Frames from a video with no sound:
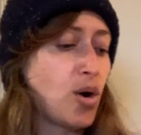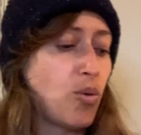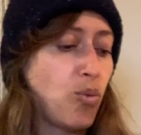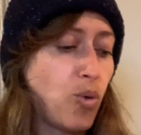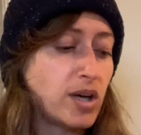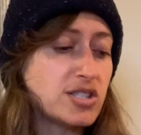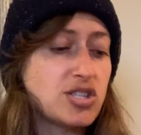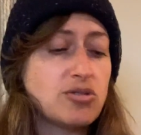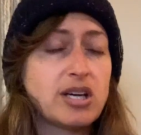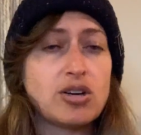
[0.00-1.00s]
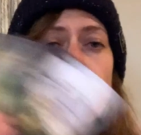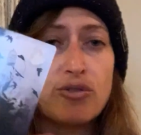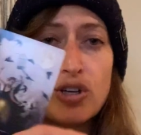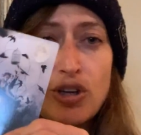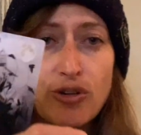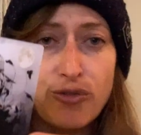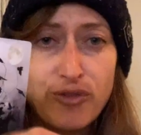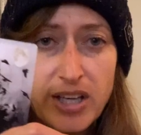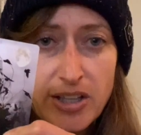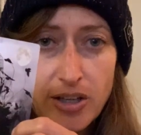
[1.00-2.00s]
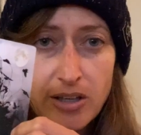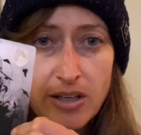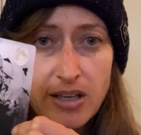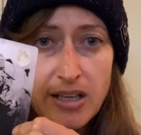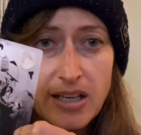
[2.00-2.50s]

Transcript: once you get over your fear